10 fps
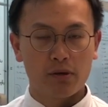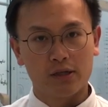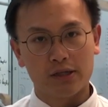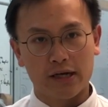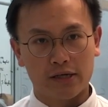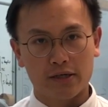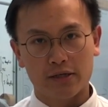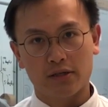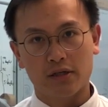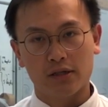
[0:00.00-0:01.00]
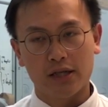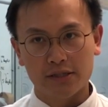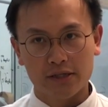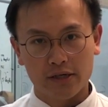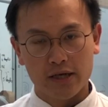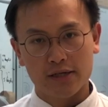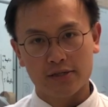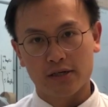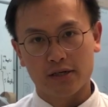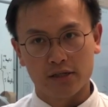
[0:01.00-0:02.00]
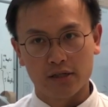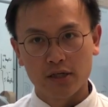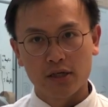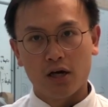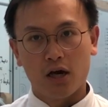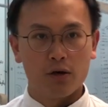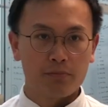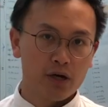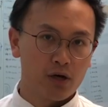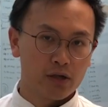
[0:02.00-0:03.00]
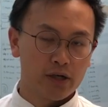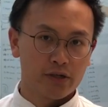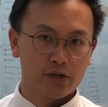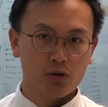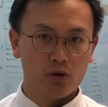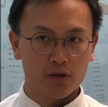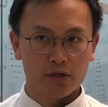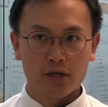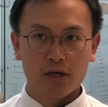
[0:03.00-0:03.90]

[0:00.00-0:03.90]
polylactic acid, uh, PLA in short,